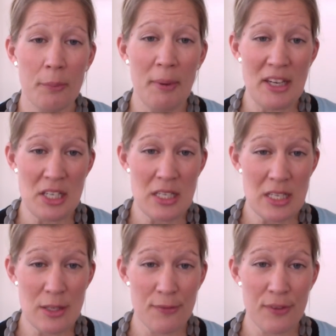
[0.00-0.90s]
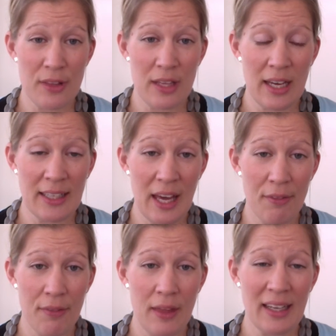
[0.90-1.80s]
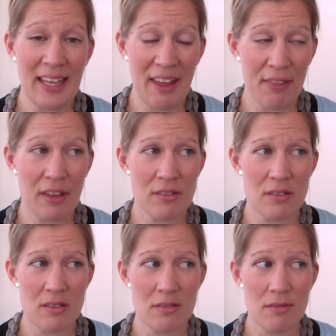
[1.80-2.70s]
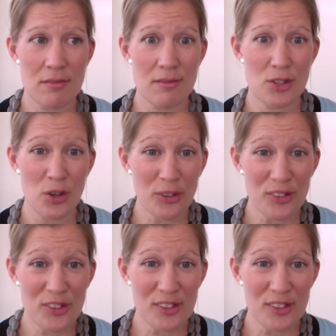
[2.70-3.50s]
patterns for the Agatha socks,